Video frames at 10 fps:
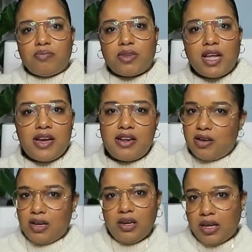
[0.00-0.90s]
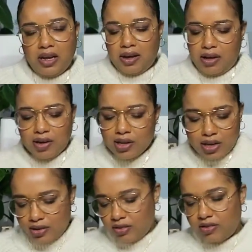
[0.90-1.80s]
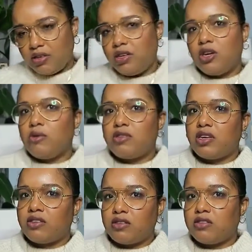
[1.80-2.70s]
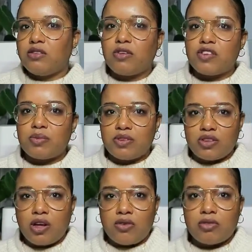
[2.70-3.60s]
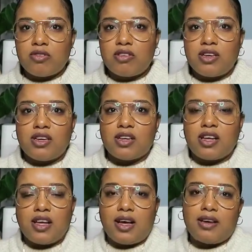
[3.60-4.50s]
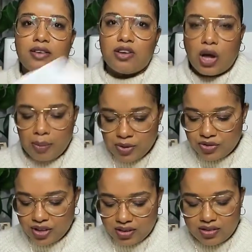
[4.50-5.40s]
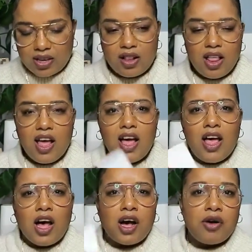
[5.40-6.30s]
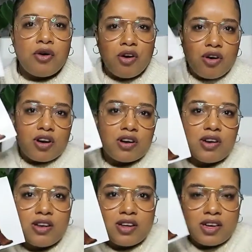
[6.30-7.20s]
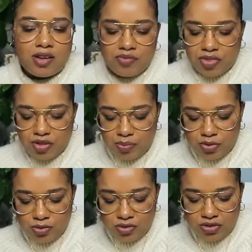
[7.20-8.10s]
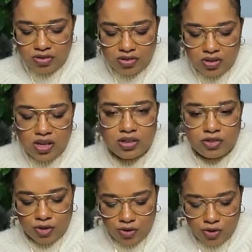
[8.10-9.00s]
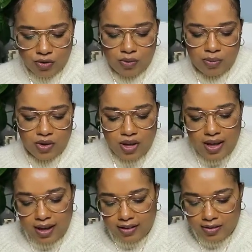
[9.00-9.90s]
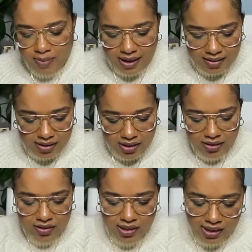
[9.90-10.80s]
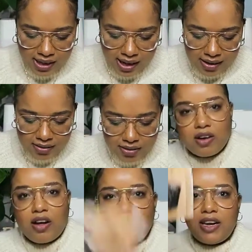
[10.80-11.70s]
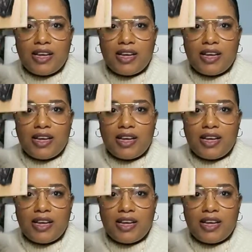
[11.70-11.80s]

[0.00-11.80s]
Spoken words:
line. They had it like on a clearance sale and it was like 65% off. So I was like, I could not miss that sale. I ordered the boots in taupe, expecting to get a color